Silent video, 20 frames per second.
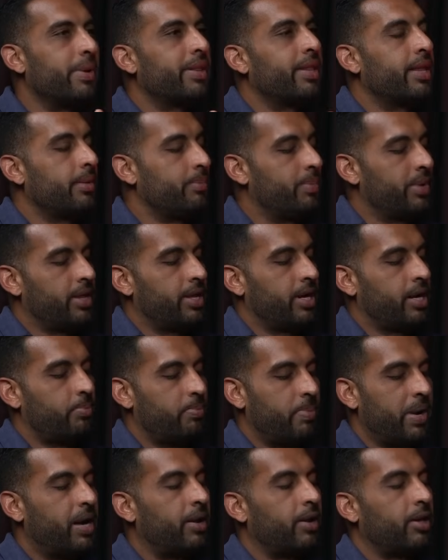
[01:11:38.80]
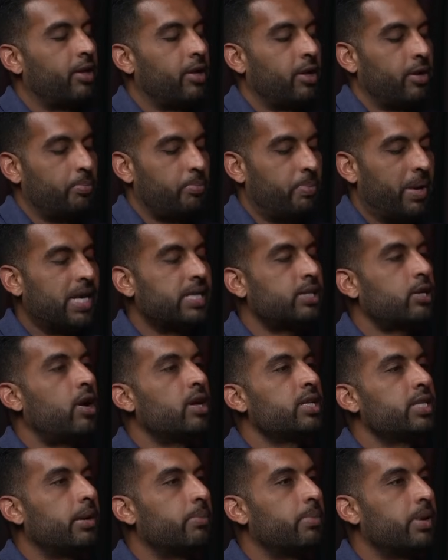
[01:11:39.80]
But the base
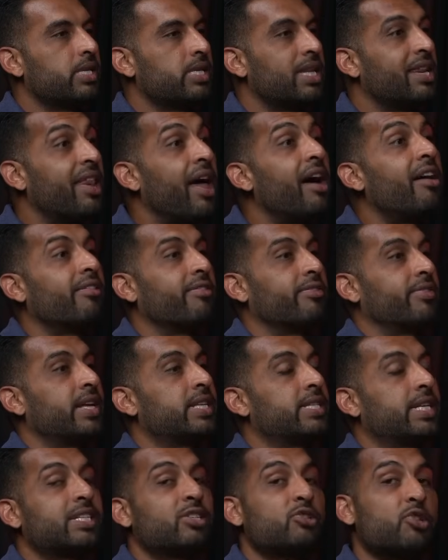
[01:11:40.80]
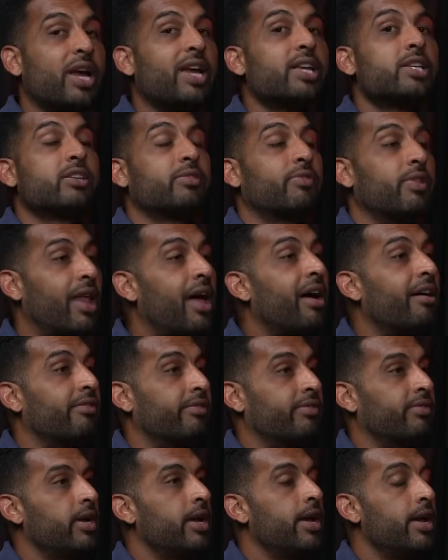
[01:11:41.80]
concept is love. It's exchange of
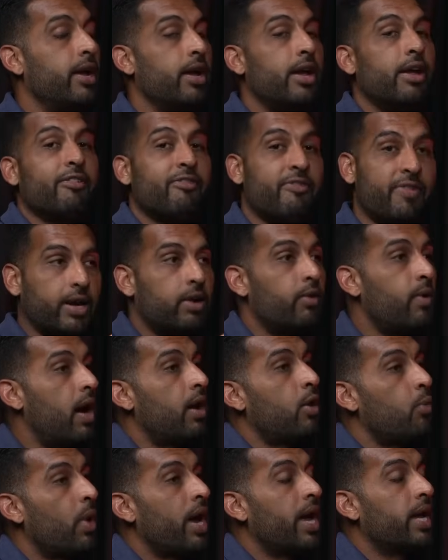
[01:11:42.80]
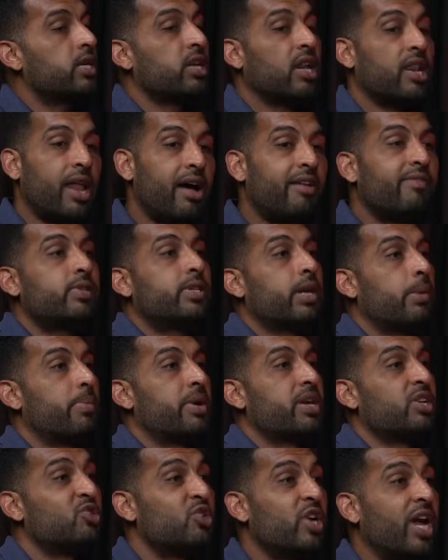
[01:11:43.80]
love. Figure out a way to love
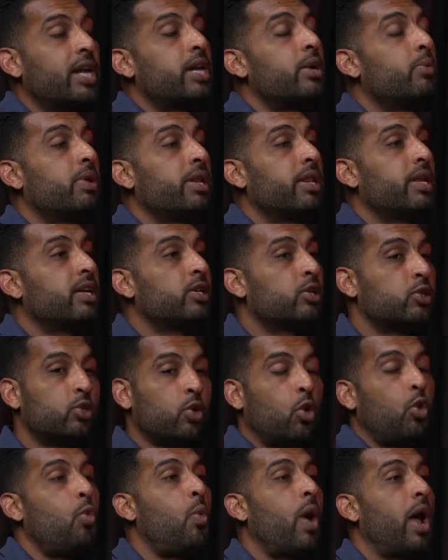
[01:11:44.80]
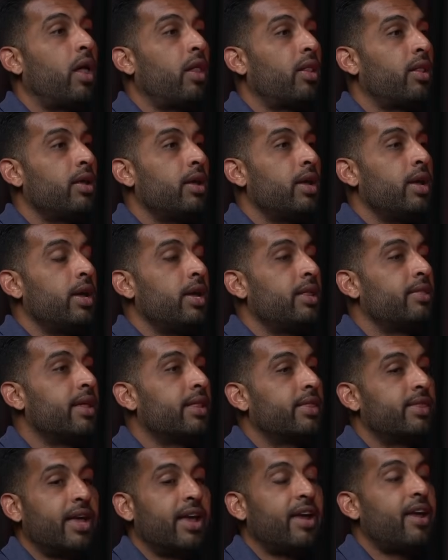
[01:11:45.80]
somebody genuinely so well
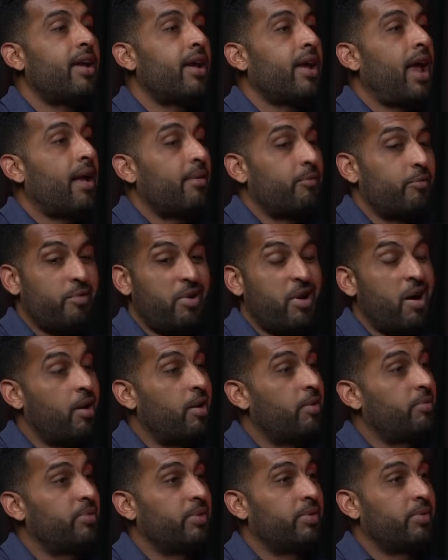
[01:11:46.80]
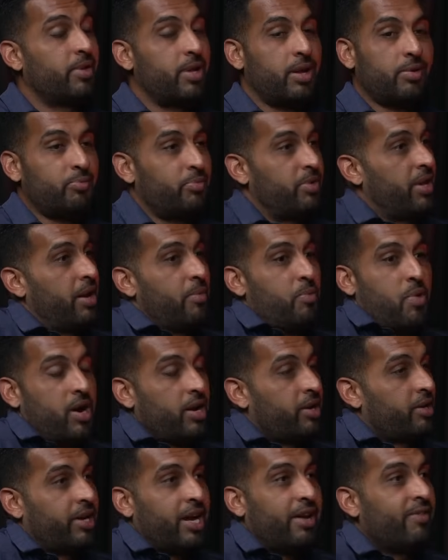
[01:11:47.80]
that they
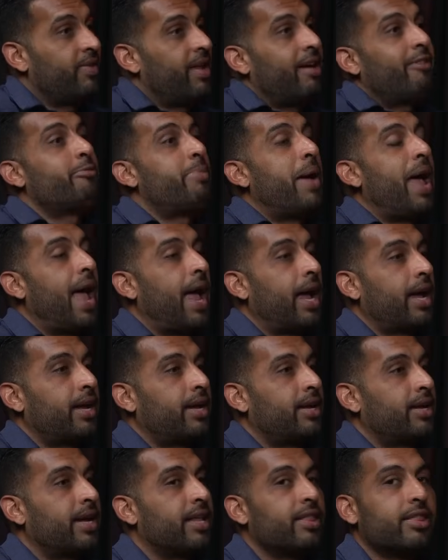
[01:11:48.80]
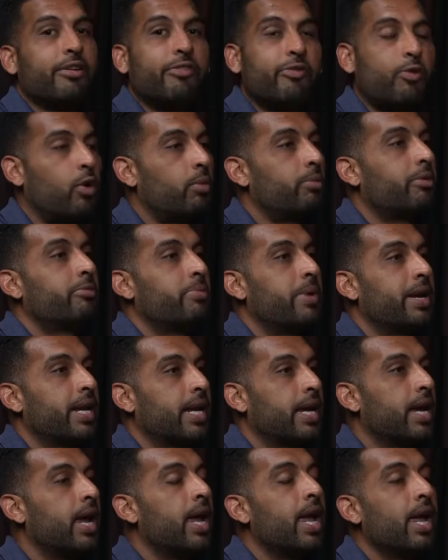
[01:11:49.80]
want to give love back in the form of money.